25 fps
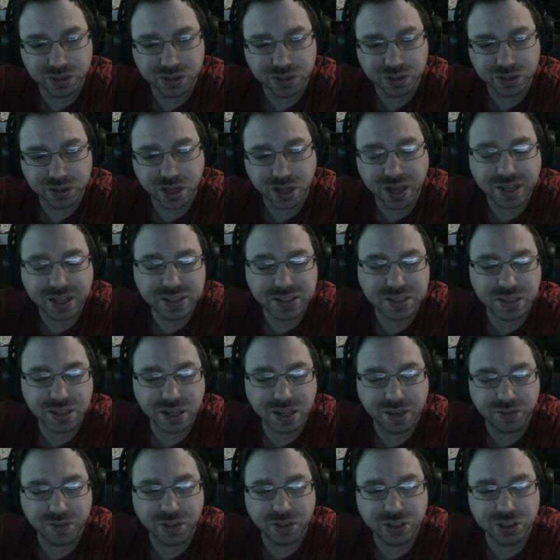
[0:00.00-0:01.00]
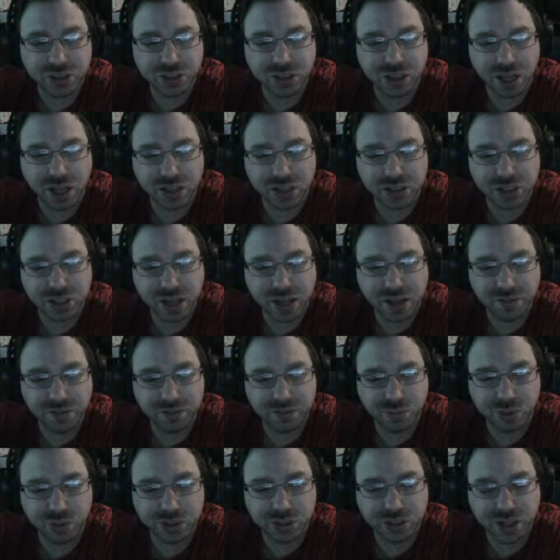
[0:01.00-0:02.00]
I guess eventually
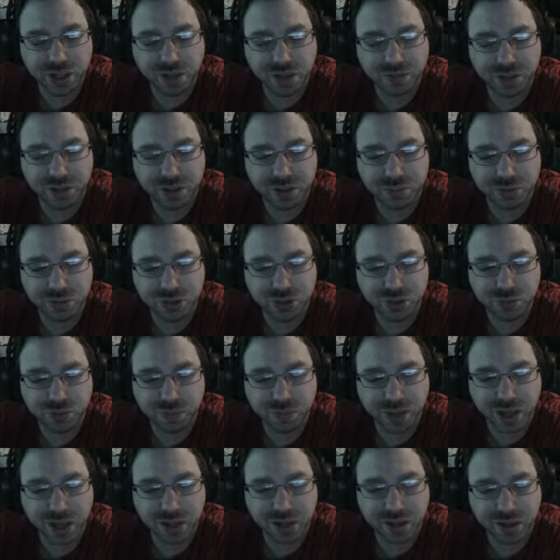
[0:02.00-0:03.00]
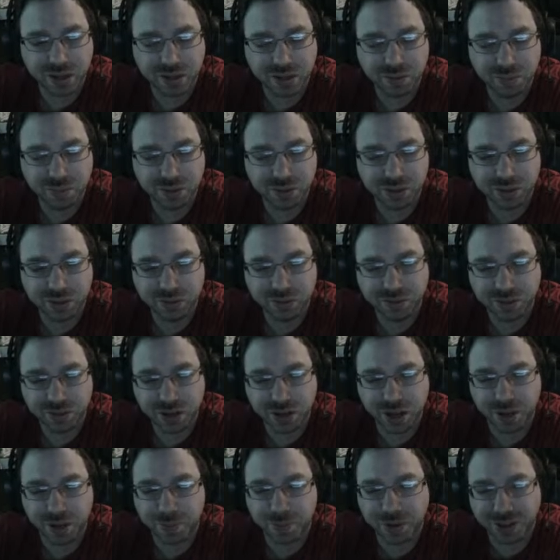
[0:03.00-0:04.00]
we should have them shoot back. I completely
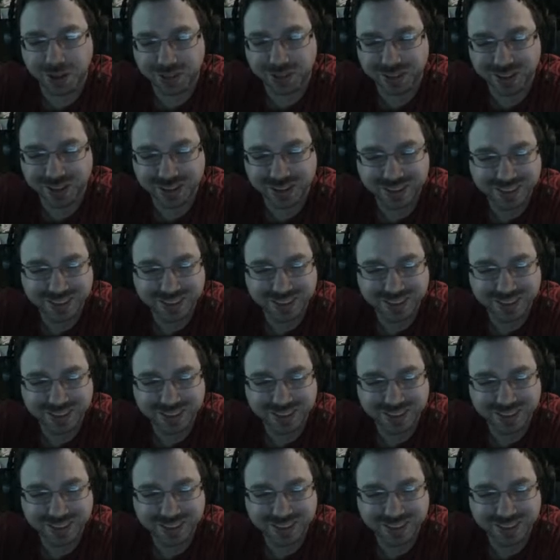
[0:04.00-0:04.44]
forgot about that.